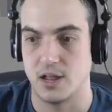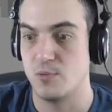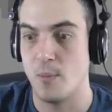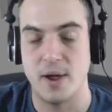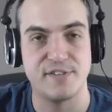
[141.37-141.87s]
only
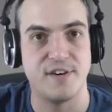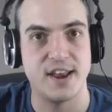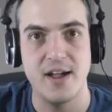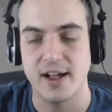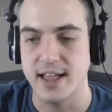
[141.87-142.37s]
one way to
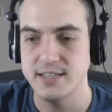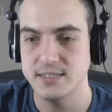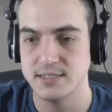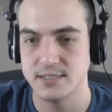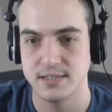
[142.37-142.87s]
find out, I
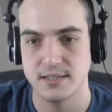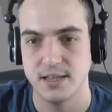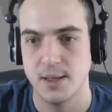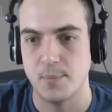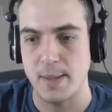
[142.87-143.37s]
guess.
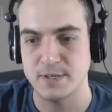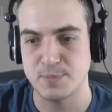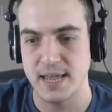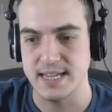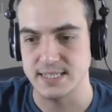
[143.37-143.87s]
Papers,
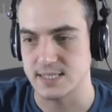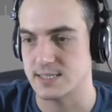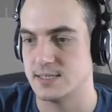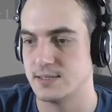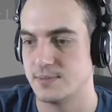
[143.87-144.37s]

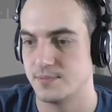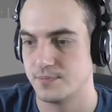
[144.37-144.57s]
please.